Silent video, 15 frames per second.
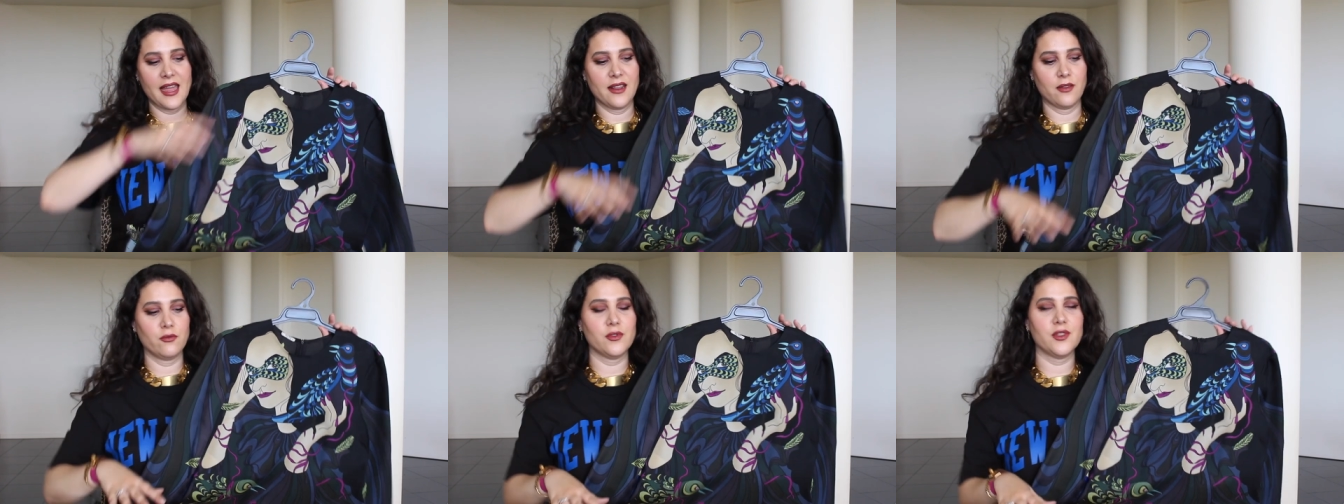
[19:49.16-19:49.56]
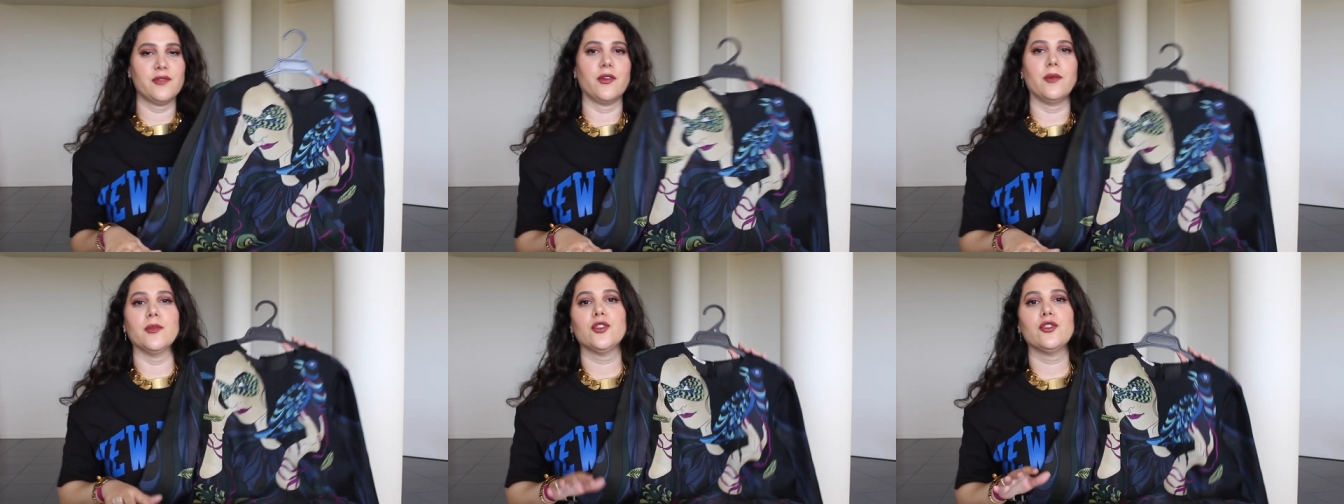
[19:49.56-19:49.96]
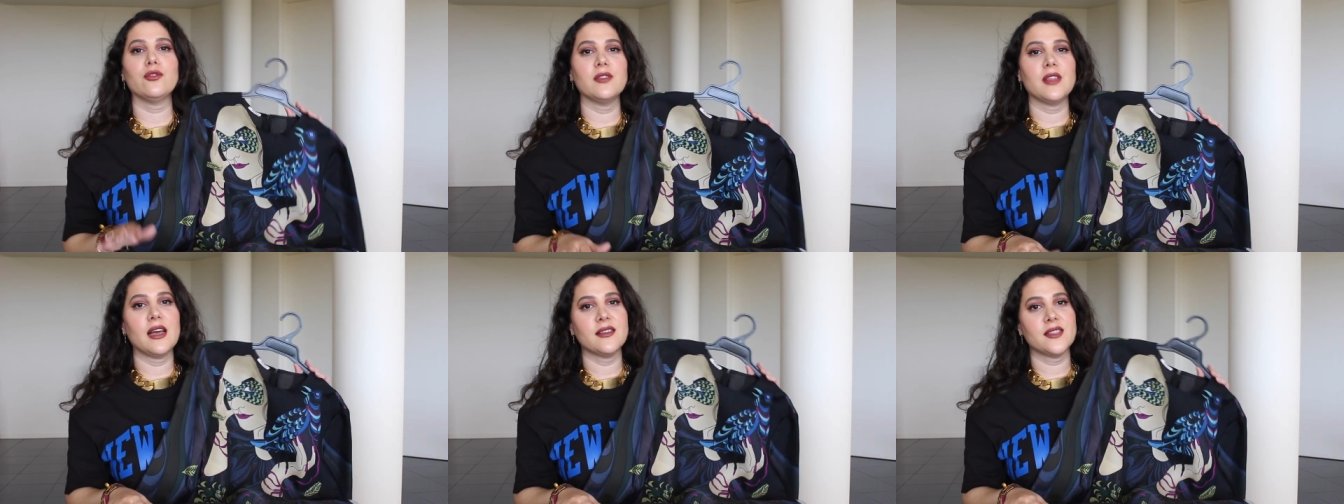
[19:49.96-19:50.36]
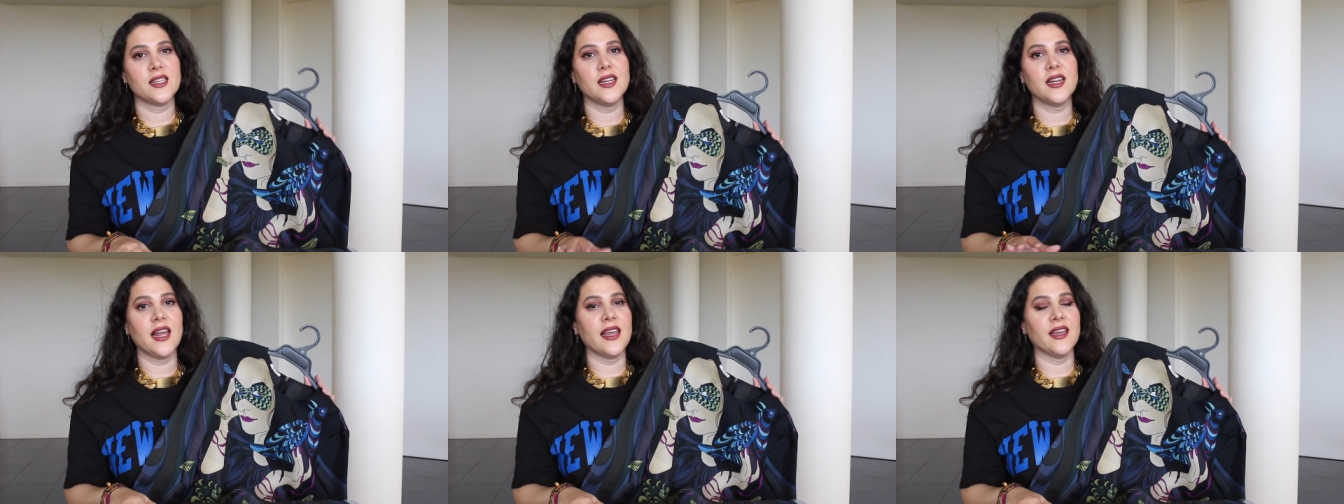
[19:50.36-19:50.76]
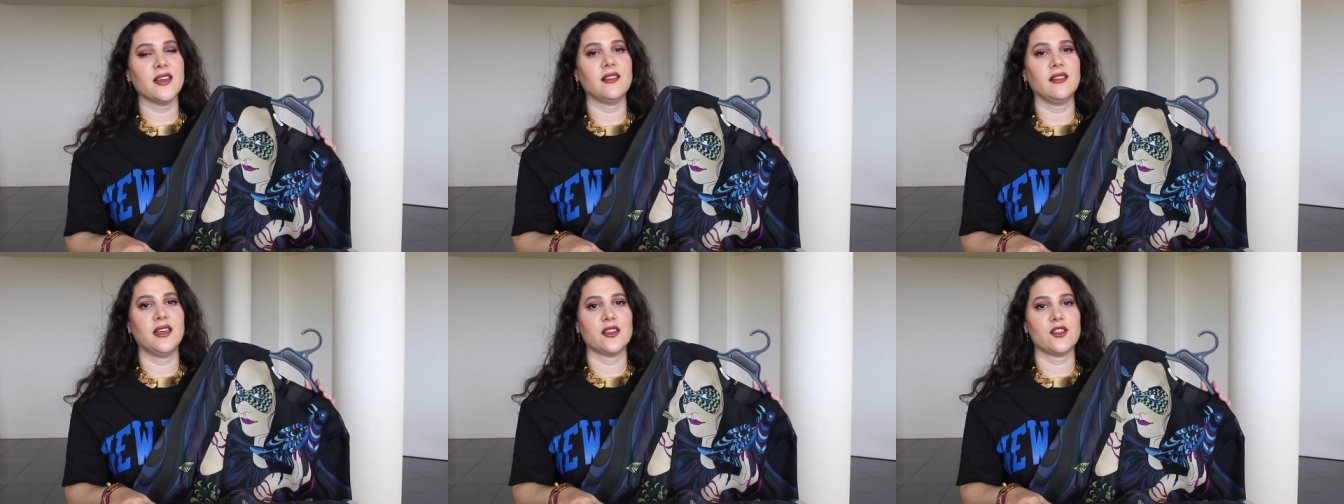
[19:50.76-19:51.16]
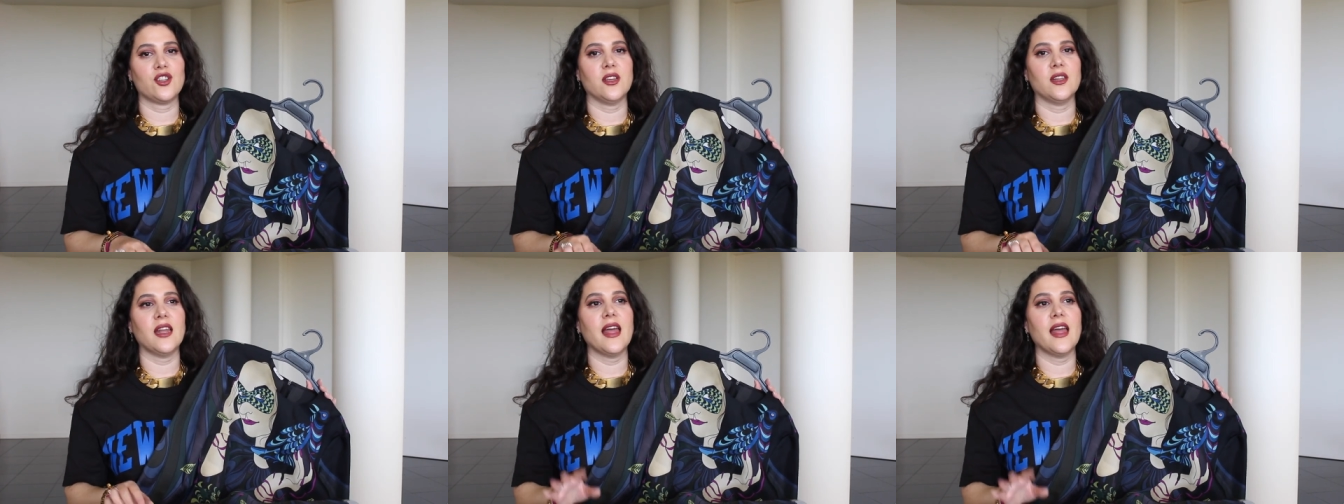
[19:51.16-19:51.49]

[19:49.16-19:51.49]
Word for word: and it was from a 2008 collection